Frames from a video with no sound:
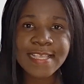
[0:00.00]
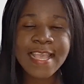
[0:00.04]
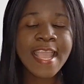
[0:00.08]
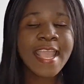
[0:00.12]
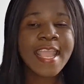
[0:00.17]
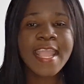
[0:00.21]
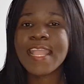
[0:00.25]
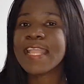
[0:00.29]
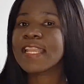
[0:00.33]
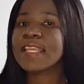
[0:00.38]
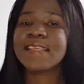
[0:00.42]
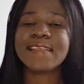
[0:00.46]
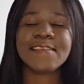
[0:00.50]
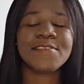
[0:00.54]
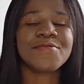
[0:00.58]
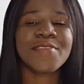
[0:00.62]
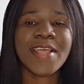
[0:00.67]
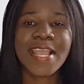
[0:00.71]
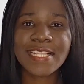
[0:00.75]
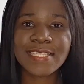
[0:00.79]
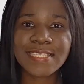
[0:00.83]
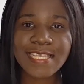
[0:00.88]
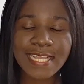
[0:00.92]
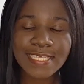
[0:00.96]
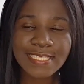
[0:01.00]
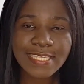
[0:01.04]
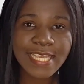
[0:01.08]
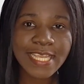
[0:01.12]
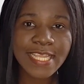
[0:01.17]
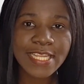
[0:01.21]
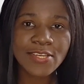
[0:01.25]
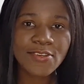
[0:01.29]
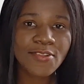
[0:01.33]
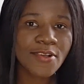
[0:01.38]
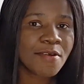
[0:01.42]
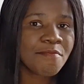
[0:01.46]
in the United
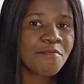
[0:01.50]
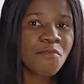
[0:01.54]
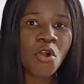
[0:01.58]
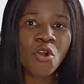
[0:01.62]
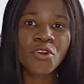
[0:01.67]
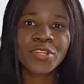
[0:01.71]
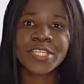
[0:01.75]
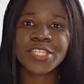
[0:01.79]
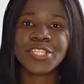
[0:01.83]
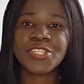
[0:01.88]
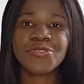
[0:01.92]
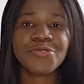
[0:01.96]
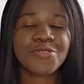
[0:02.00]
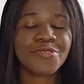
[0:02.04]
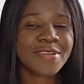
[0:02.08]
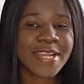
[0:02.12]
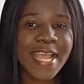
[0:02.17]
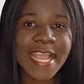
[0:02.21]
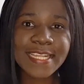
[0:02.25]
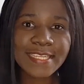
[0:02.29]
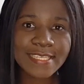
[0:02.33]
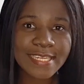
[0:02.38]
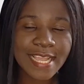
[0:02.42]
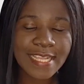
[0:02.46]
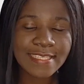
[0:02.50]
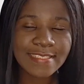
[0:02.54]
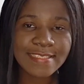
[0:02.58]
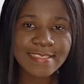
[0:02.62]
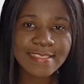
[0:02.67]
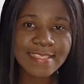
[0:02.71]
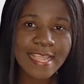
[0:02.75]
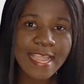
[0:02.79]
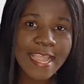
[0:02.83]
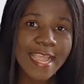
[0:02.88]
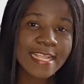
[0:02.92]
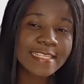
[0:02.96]
Kingdom or in the United
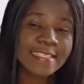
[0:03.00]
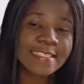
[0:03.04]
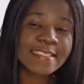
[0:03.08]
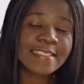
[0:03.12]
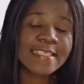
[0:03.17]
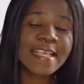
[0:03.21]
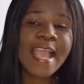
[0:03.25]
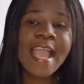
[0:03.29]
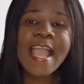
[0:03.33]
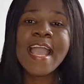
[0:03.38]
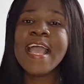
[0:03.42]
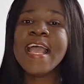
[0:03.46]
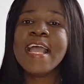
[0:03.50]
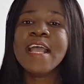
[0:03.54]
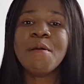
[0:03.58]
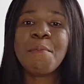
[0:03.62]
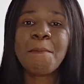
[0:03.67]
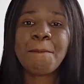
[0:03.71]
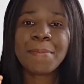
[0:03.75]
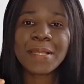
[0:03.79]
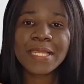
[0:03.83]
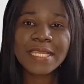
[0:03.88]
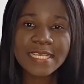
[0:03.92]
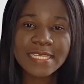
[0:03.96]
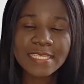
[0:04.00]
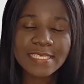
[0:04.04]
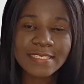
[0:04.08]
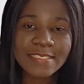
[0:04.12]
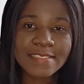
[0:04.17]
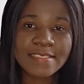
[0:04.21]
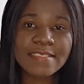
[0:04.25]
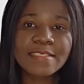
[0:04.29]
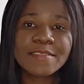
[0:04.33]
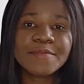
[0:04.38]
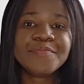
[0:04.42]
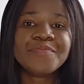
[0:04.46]
States.
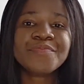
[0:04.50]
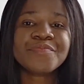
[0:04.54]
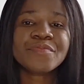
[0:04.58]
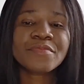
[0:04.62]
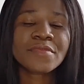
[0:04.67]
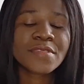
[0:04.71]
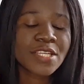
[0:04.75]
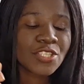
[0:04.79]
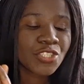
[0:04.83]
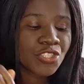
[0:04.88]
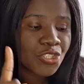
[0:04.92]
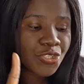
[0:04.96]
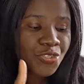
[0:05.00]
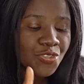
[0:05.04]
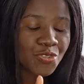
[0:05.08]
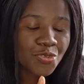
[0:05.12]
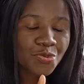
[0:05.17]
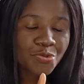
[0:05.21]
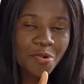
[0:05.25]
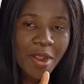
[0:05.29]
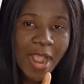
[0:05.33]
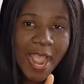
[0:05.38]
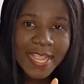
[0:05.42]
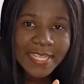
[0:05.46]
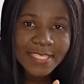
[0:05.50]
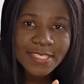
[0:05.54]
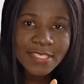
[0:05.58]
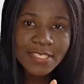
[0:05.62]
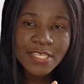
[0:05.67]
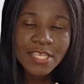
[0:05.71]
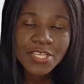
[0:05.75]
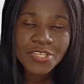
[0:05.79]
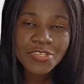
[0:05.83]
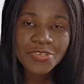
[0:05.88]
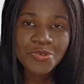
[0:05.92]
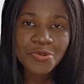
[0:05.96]
Please just write
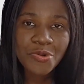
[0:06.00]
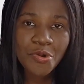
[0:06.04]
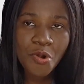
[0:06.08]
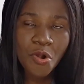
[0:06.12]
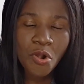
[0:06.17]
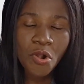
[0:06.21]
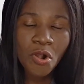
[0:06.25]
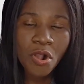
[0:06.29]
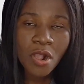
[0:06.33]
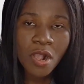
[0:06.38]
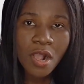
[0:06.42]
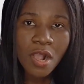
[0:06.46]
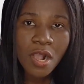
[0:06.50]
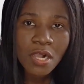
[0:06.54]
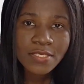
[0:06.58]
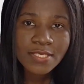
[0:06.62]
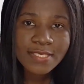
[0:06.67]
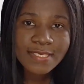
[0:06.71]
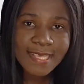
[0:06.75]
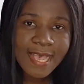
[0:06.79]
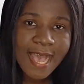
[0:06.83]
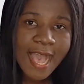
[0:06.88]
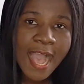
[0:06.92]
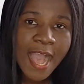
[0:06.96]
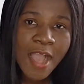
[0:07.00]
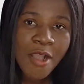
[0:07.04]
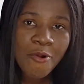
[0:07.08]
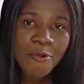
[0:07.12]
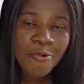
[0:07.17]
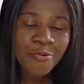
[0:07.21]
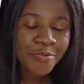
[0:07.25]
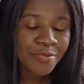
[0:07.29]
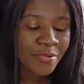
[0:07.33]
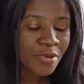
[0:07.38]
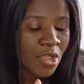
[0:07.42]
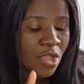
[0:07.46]
your
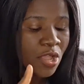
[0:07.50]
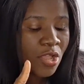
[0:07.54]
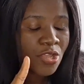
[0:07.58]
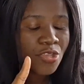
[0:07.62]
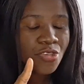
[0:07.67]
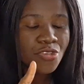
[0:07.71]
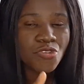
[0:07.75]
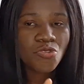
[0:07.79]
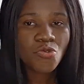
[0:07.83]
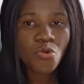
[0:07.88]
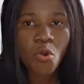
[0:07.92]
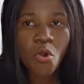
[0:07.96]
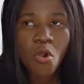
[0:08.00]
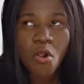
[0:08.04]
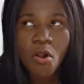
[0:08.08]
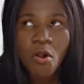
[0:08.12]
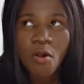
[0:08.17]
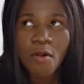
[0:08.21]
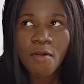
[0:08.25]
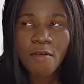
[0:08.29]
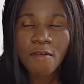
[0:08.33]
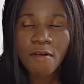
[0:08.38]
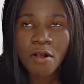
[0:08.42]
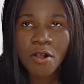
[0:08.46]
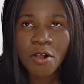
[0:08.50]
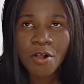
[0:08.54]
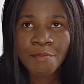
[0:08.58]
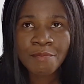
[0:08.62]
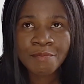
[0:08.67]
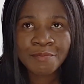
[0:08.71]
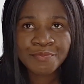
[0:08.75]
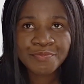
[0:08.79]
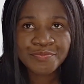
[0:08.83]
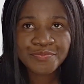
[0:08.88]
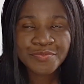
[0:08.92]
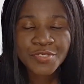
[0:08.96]
town,
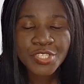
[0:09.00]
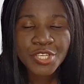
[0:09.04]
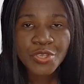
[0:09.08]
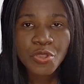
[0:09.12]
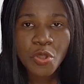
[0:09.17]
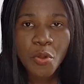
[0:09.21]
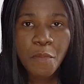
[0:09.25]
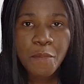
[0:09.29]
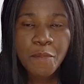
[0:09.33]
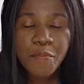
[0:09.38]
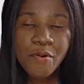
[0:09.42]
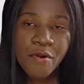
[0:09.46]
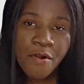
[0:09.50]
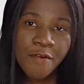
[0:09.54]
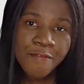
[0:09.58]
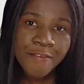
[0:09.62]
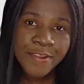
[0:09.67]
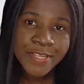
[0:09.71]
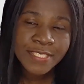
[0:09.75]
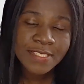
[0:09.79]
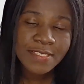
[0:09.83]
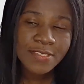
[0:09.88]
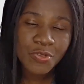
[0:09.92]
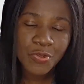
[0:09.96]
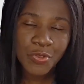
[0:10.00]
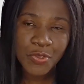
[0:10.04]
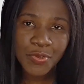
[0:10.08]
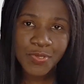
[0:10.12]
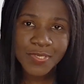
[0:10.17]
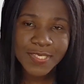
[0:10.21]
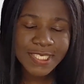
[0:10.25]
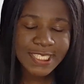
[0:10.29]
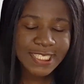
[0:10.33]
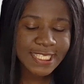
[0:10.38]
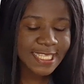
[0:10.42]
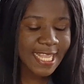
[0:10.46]
your province or your
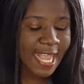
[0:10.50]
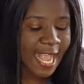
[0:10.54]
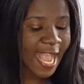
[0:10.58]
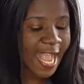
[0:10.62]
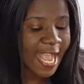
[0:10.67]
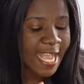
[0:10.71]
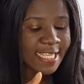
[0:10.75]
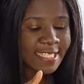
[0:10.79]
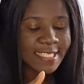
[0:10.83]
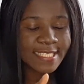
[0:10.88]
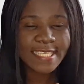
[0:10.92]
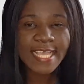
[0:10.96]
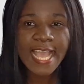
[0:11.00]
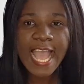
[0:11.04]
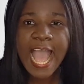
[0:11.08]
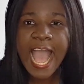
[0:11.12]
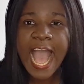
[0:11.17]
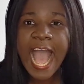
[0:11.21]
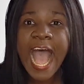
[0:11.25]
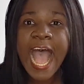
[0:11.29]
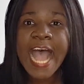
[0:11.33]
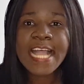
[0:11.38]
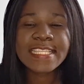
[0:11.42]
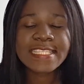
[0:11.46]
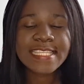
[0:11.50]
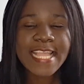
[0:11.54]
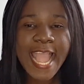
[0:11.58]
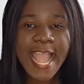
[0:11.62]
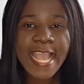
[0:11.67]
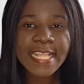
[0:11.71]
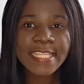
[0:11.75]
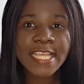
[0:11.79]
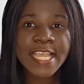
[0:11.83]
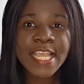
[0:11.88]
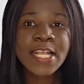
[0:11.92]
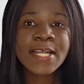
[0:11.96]
state, and then
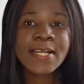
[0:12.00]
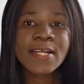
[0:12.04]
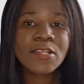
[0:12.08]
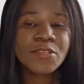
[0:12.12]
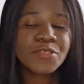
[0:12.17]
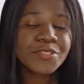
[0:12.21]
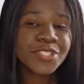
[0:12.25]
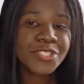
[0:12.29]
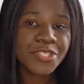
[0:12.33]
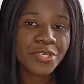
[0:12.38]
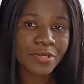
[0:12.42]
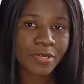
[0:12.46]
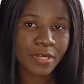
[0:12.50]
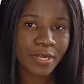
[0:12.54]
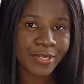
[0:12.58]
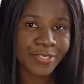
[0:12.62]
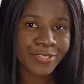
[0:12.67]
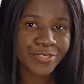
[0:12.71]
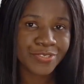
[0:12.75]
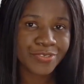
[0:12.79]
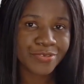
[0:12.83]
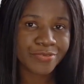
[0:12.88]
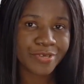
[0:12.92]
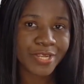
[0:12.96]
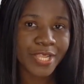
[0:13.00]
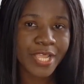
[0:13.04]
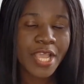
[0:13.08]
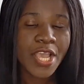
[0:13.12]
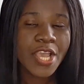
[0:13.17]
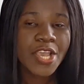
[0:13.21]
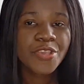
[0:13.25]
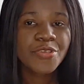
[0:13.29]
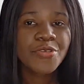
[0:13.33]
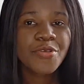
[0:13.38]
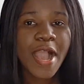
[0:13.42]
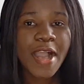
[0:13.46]
include your country.
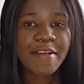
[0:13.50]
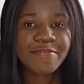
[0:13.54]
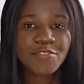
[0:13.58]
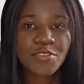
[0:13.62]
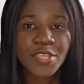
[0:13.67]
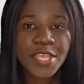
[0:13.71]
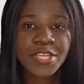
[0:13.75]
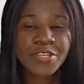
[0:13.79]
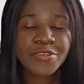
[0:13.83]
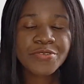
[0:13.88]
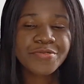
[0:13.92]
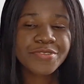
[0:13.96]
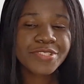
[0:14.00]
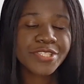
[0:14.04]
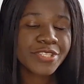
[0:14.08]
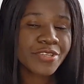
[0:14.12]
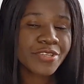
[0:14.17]
You have to include